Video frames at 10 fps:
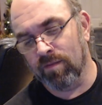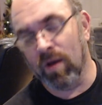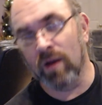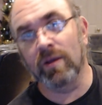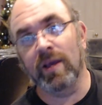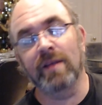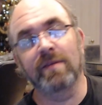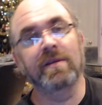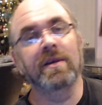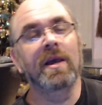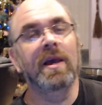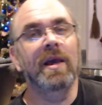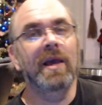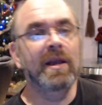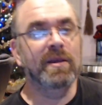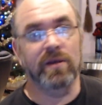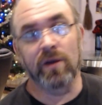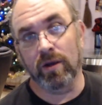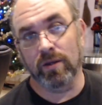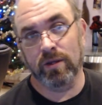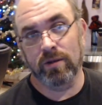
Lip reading: model kits is the cost.